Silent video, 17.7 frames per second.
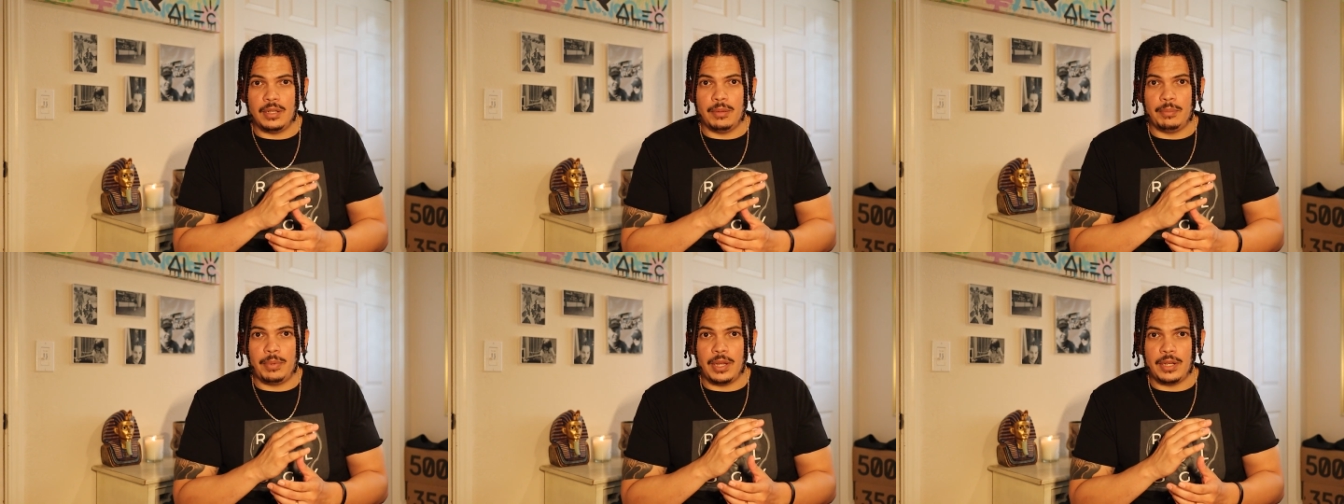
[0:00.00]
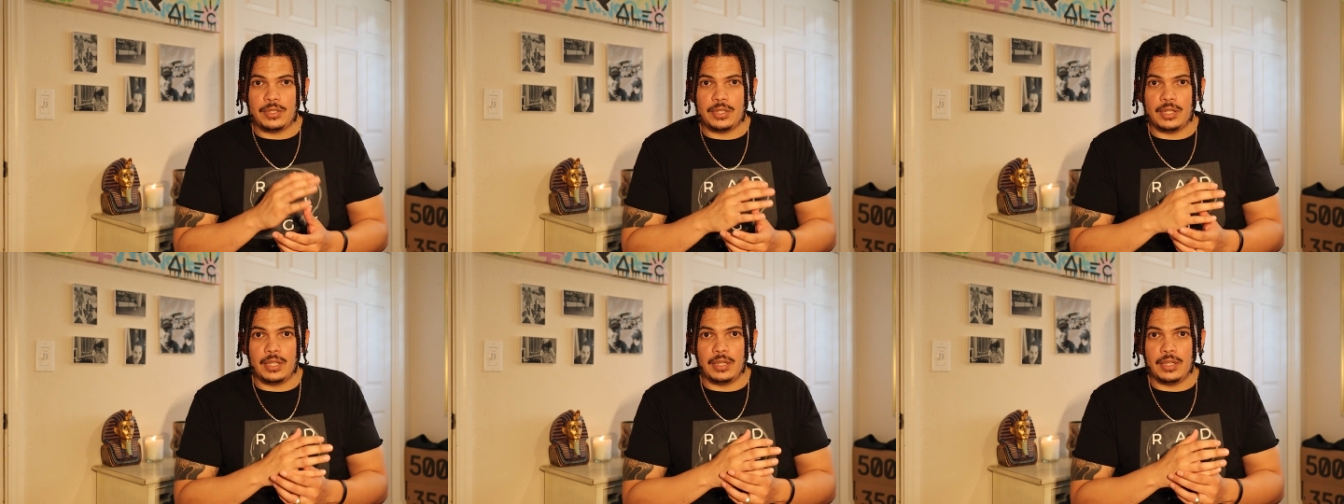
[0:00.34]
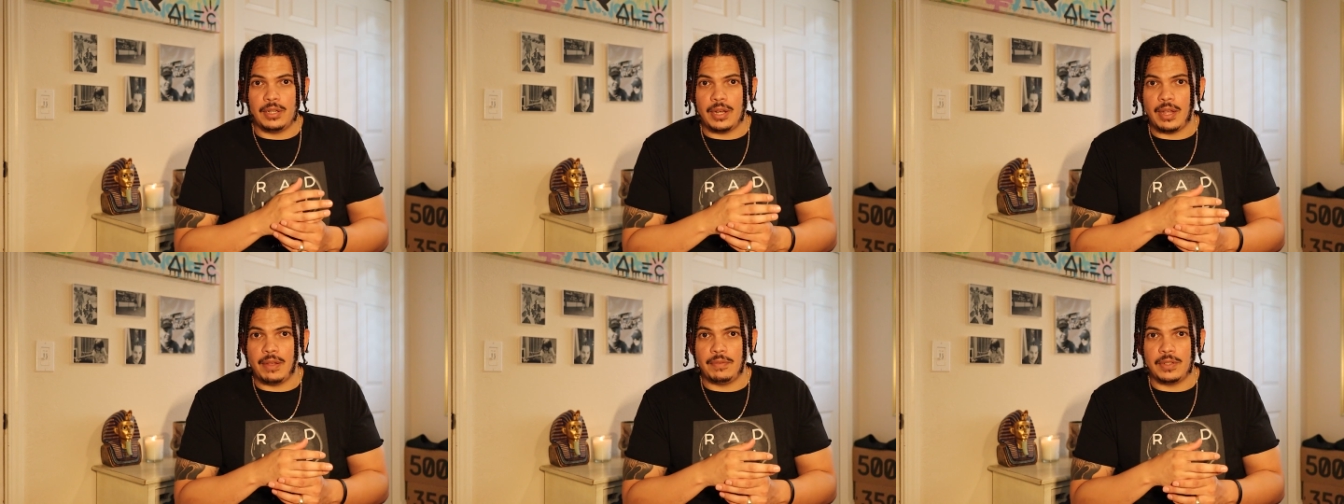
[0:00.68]
a patient in
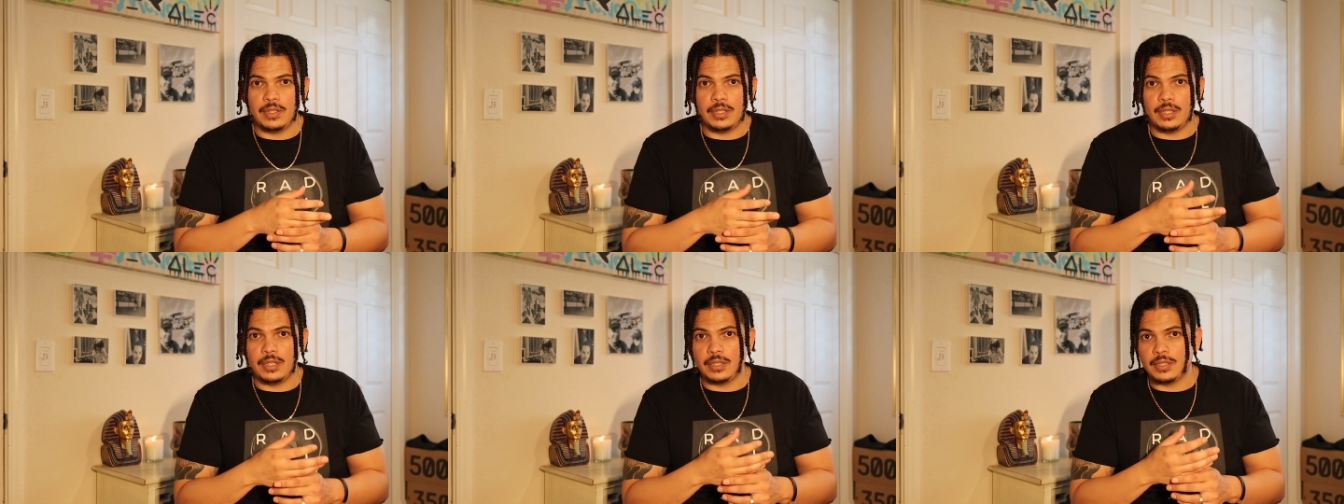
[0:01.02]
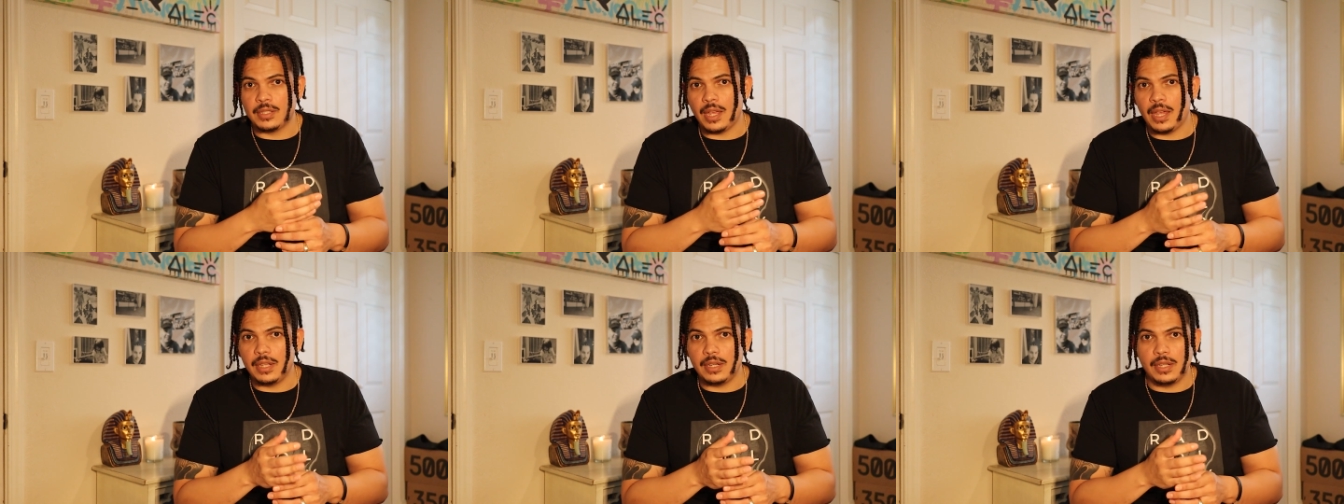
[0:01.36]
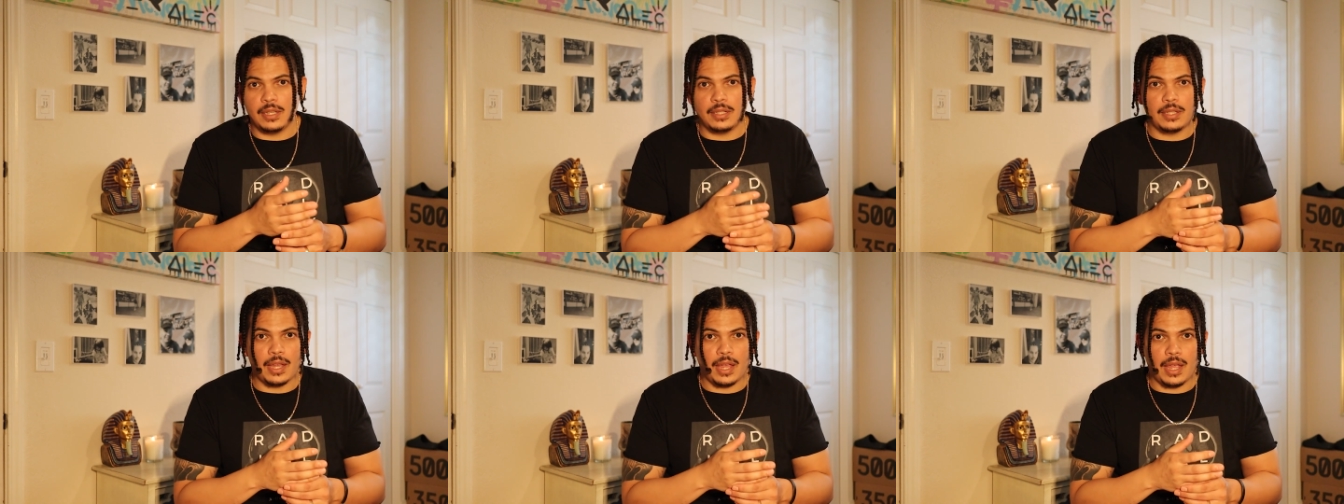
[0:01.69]
there having
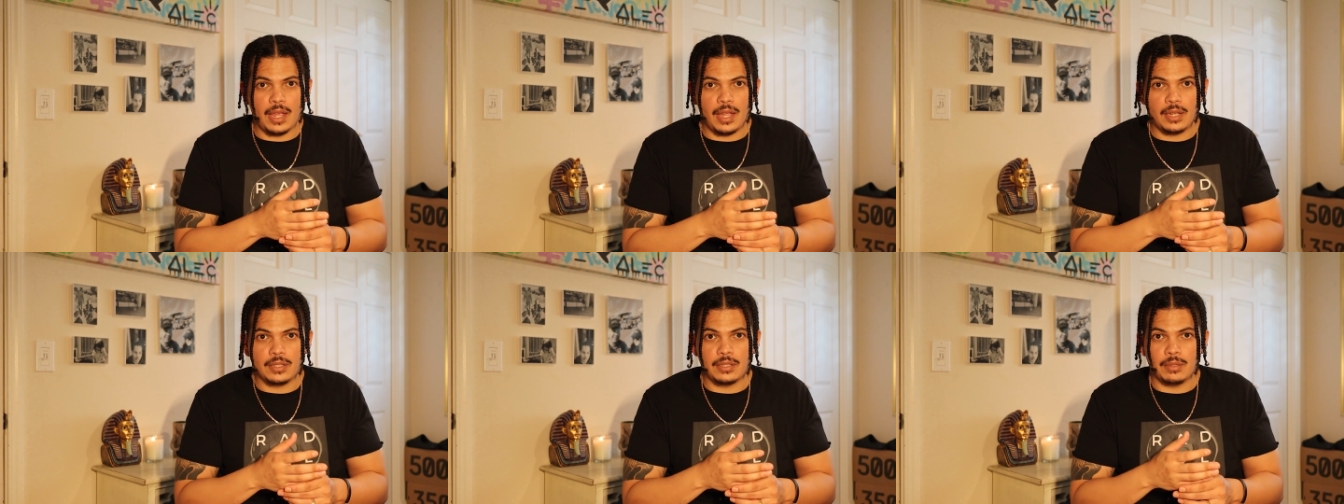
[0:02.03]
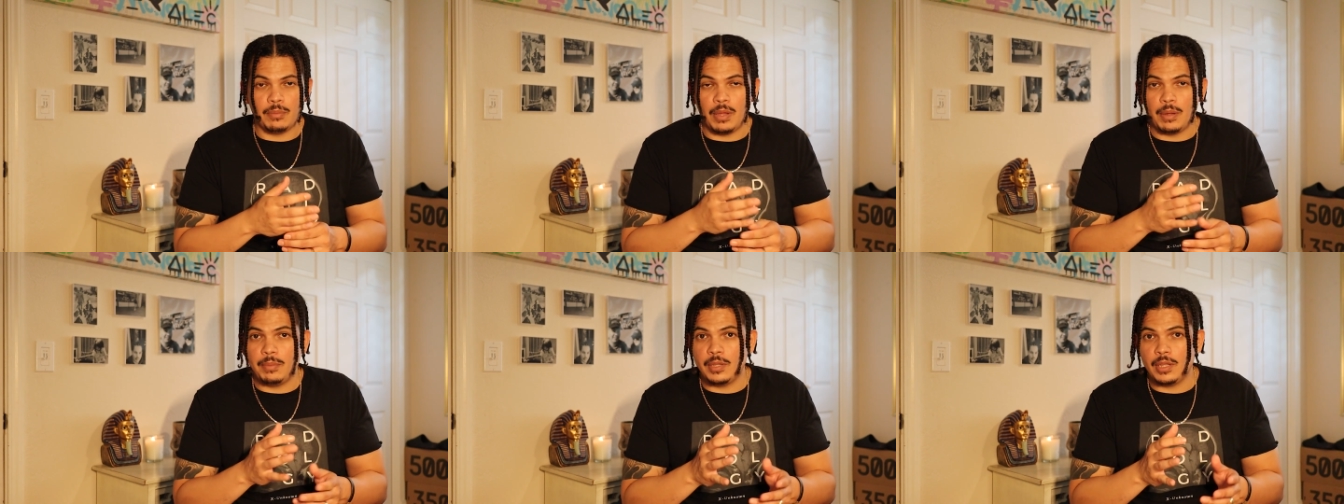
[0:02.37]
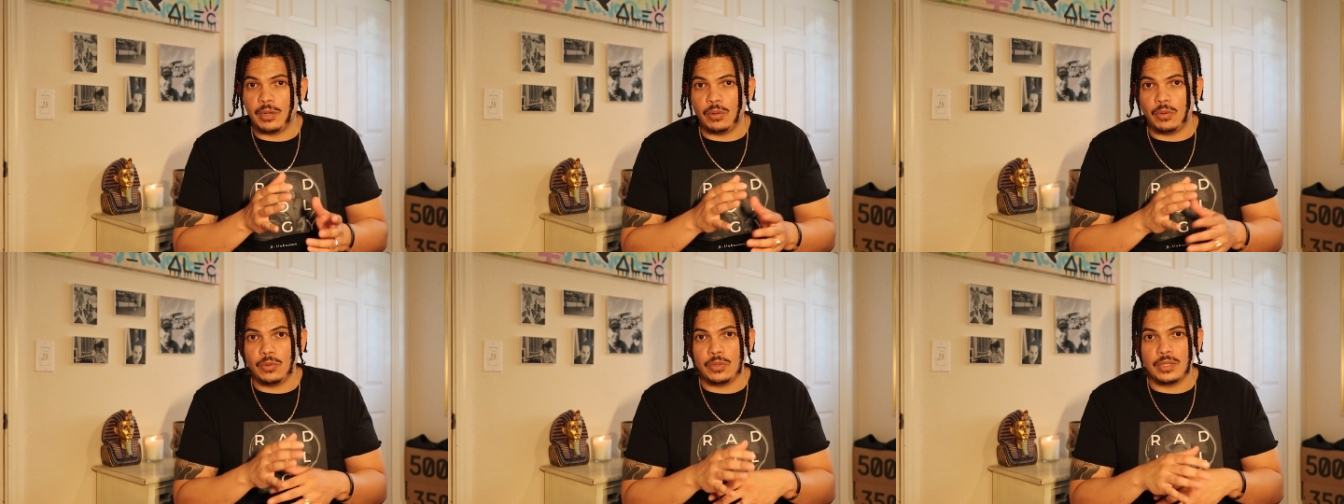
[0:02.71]
anxiety attacks, and maybe
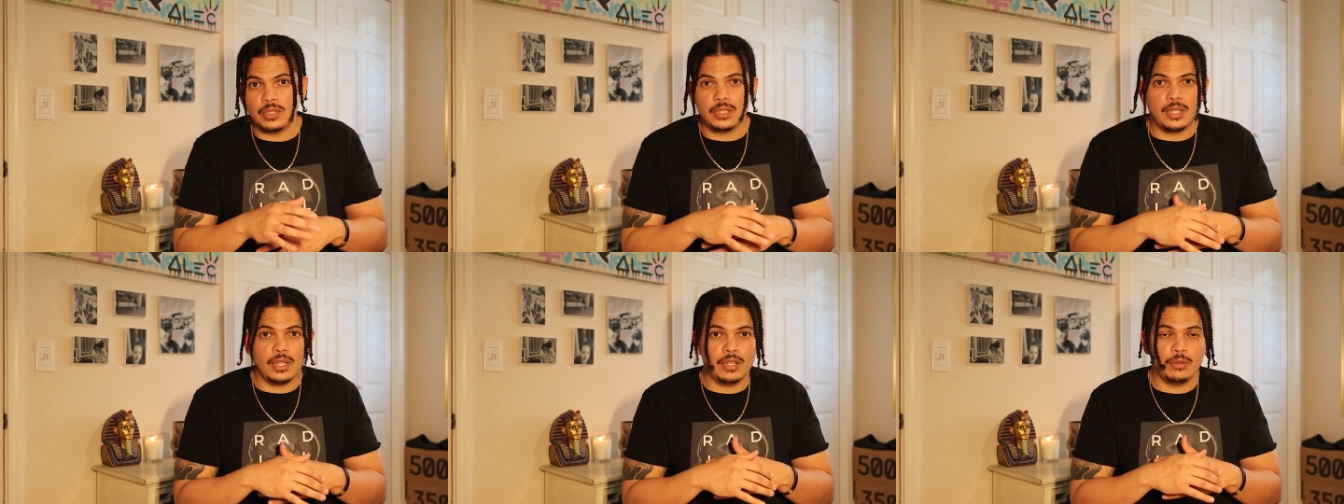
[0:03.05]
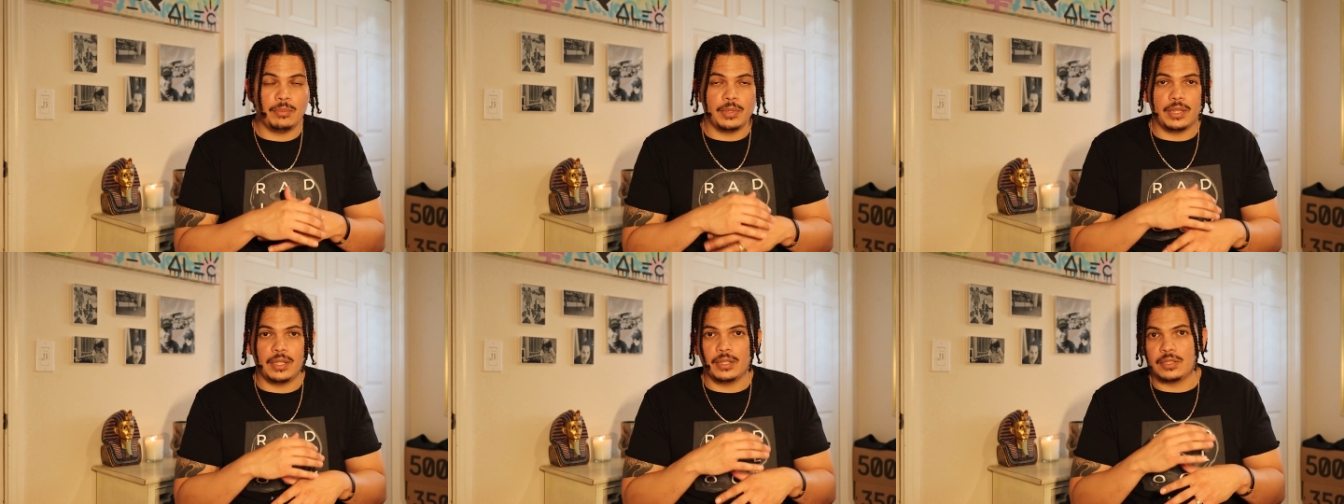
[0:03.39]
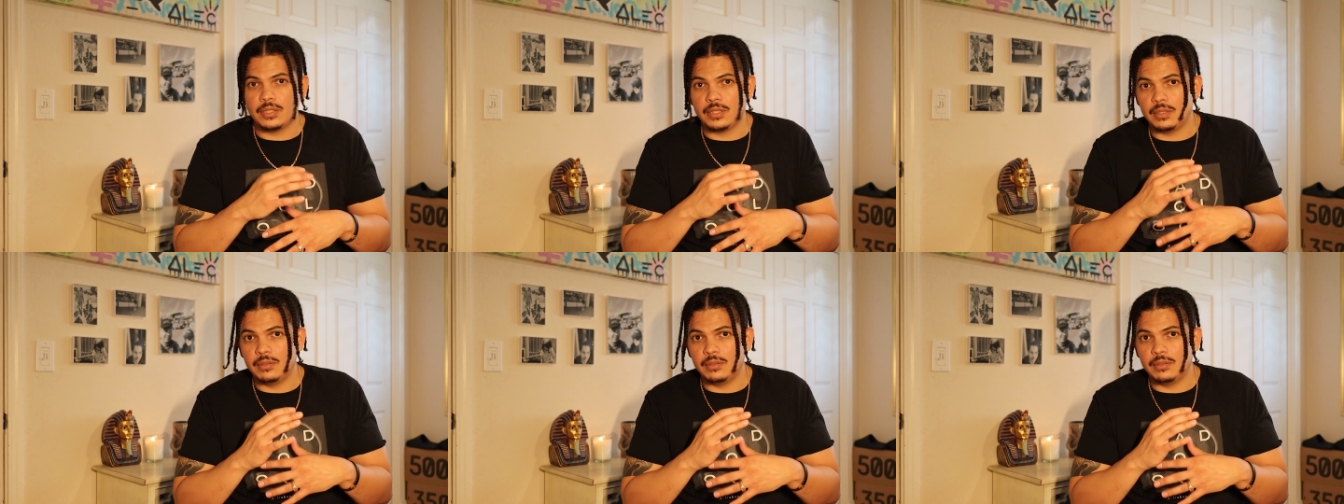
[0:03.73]
they're holding still, but they're